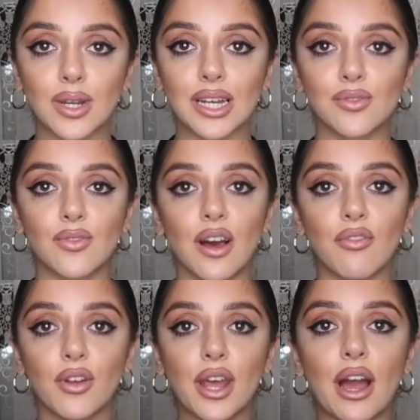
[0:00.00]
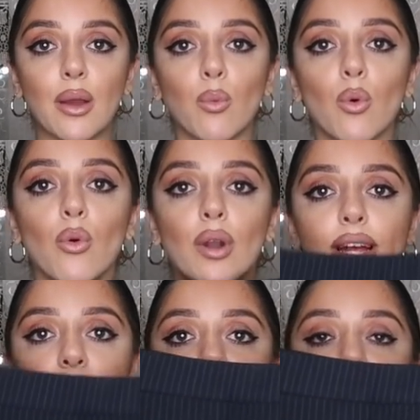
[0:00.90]
this one has fluff on it, I wore
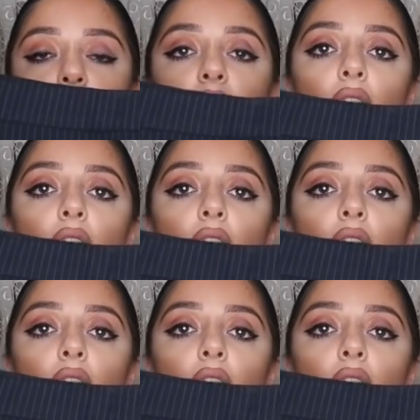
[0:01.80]
it